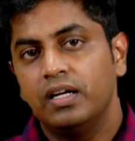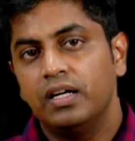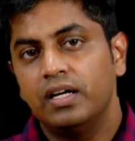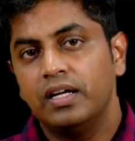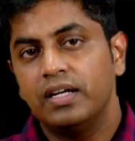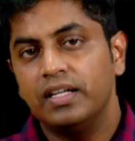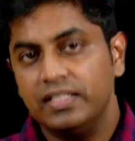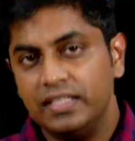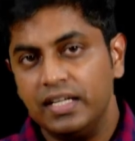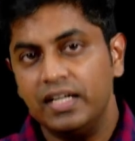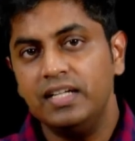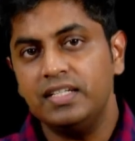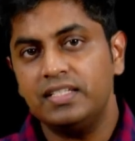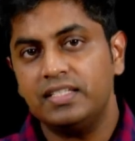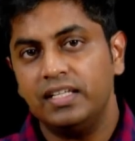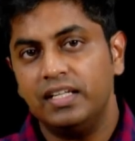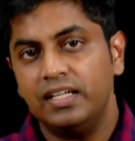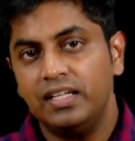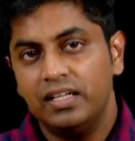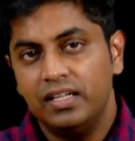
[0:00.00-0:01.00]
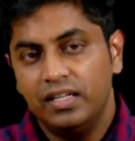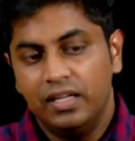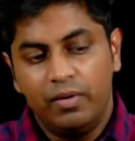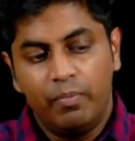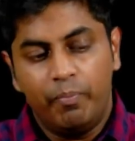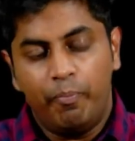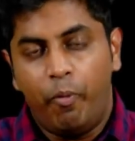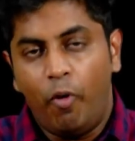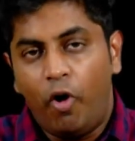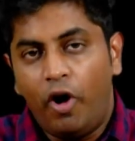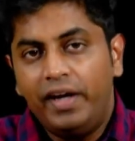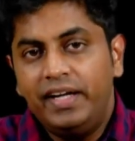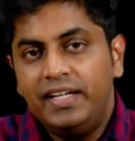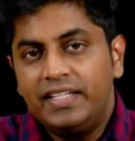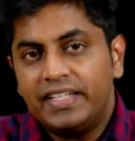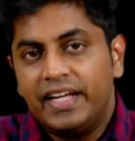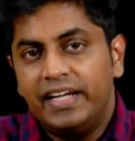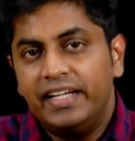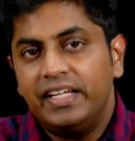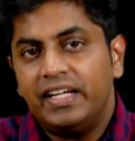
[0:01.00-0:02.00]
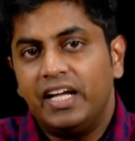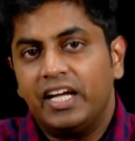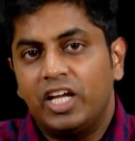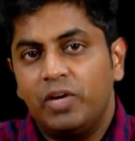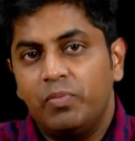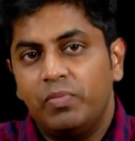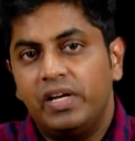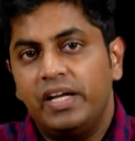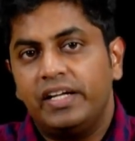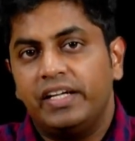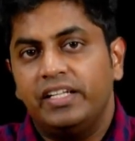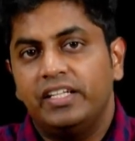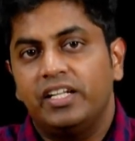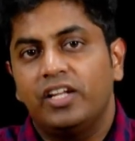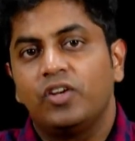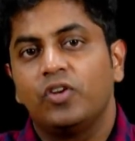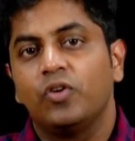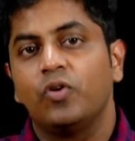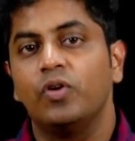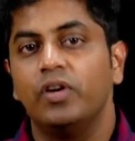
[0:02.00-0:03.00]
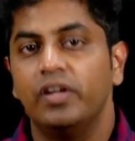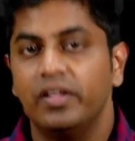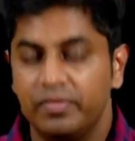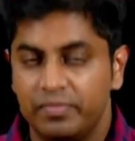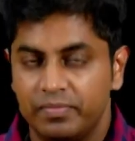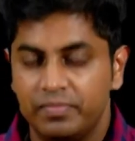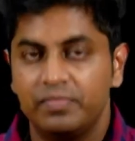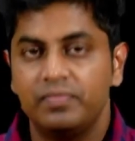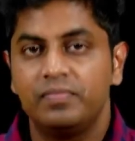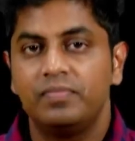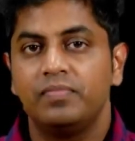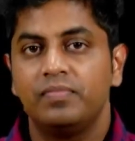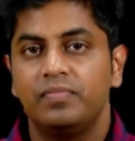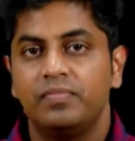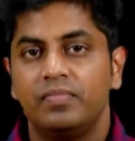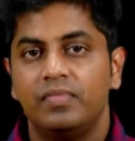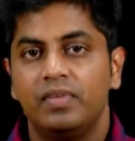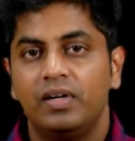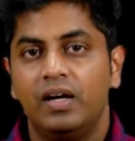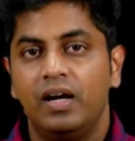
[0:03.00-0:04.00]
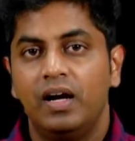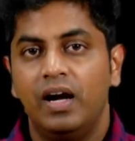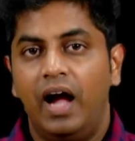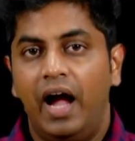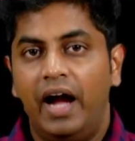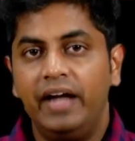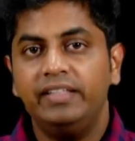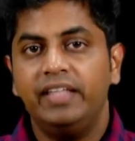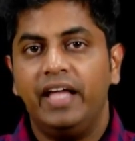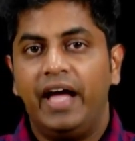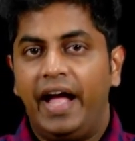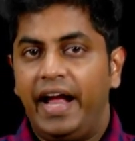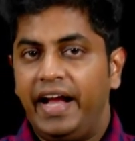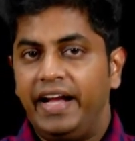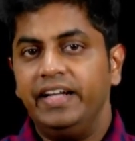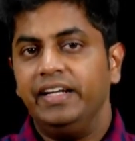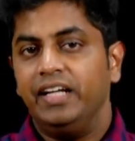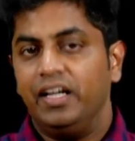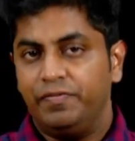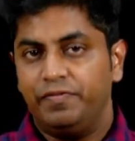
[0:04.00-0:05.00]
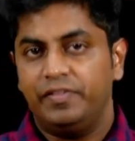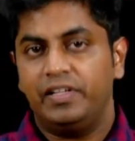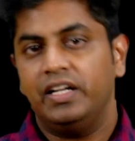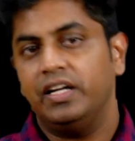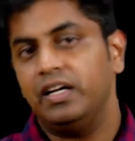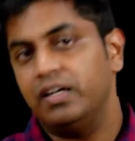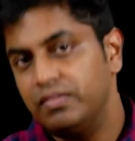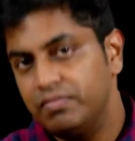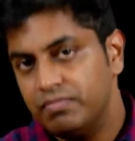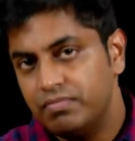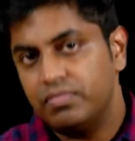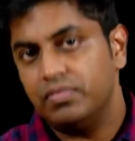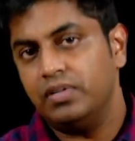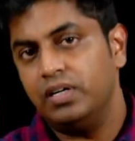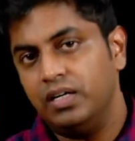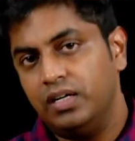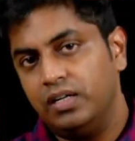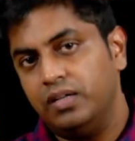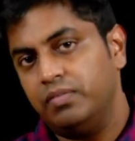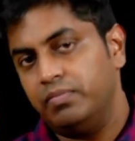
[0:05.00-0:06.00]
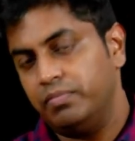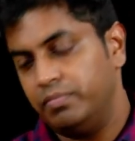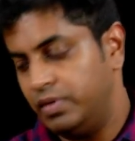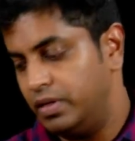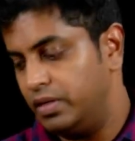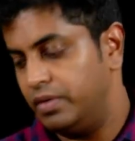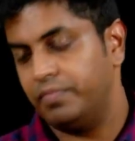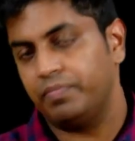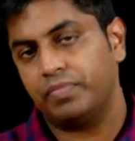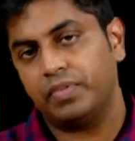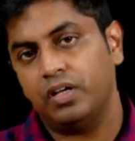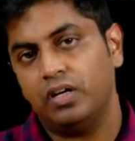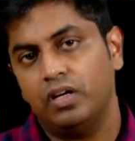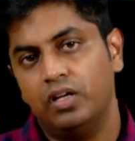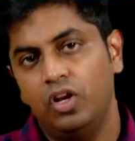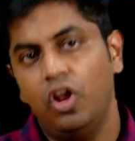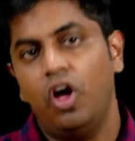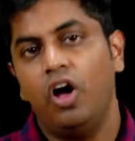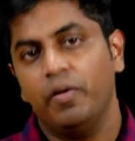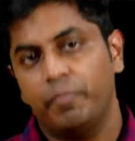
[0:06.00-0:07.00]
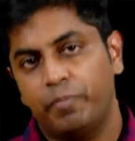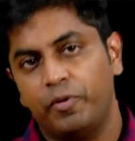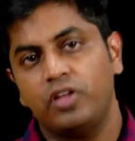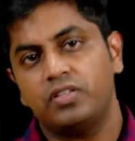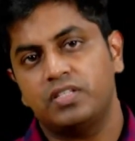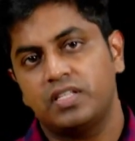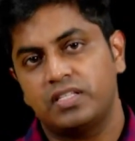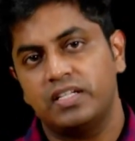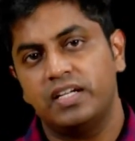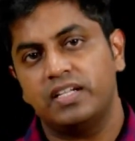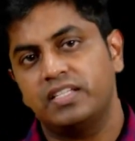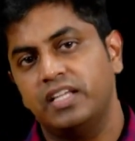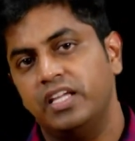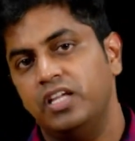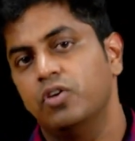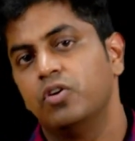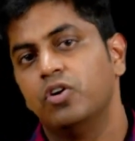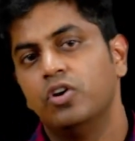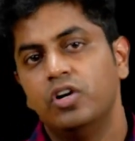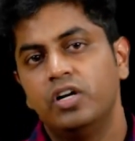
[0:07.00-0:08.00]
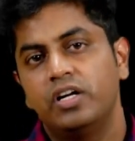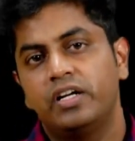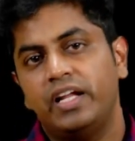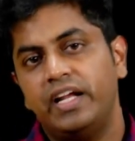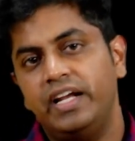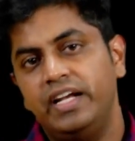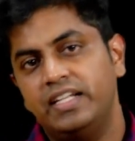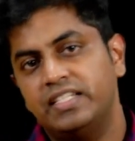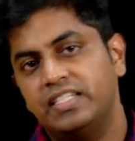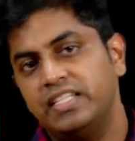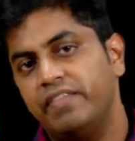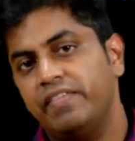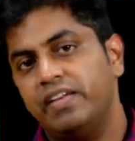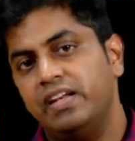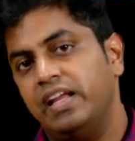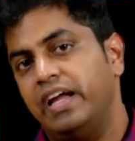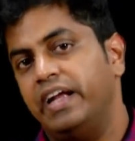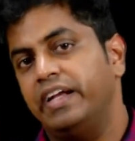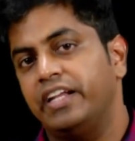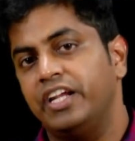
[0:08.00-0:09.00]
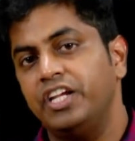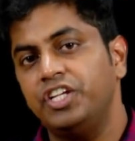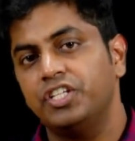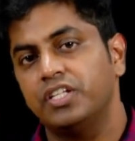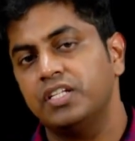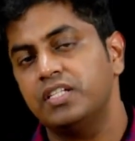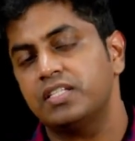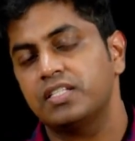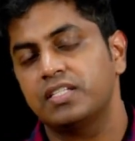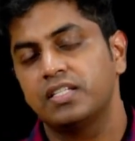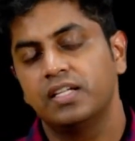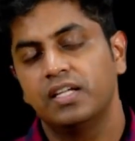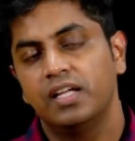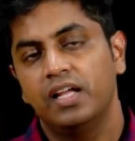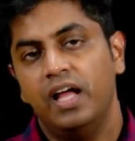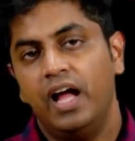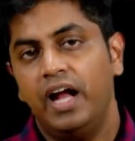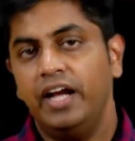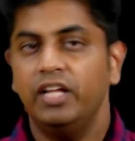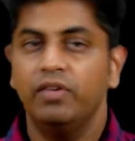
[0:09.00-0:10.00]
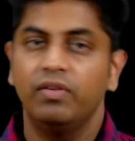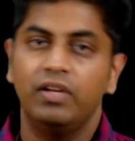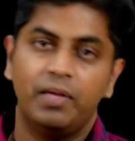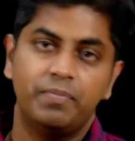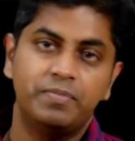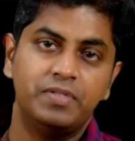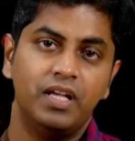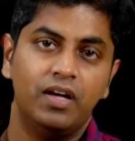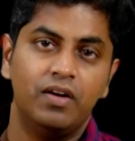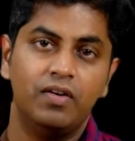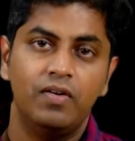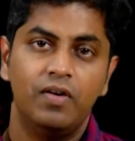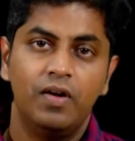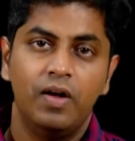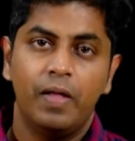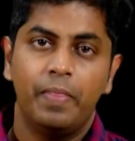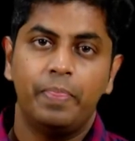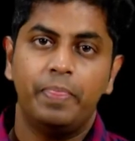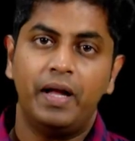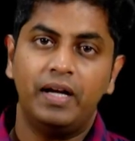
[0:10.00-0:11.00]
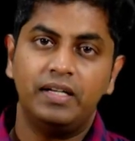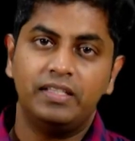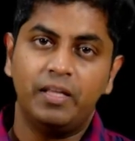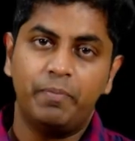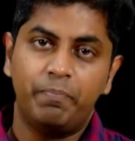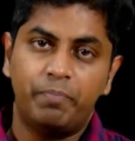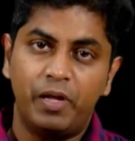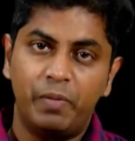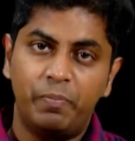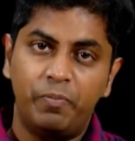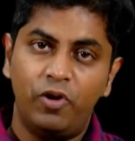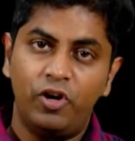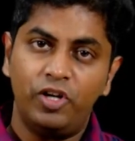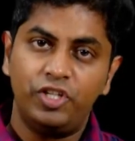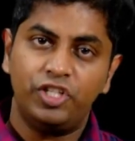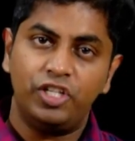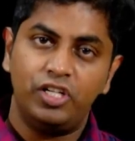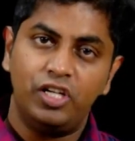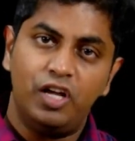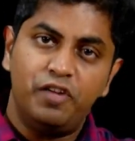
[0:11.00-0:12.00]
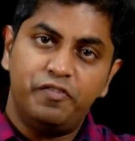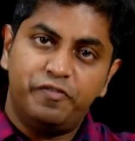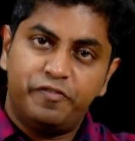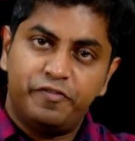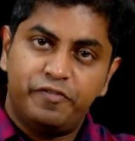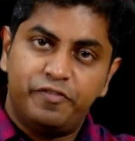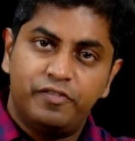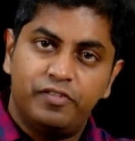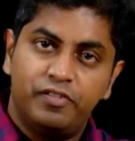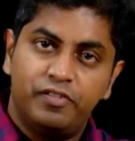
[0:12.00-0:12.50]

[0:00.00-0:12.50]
results in points getting accumulated in a node. At the end, after a long process, let us say you try it several iterations, and you will observe that the proportion of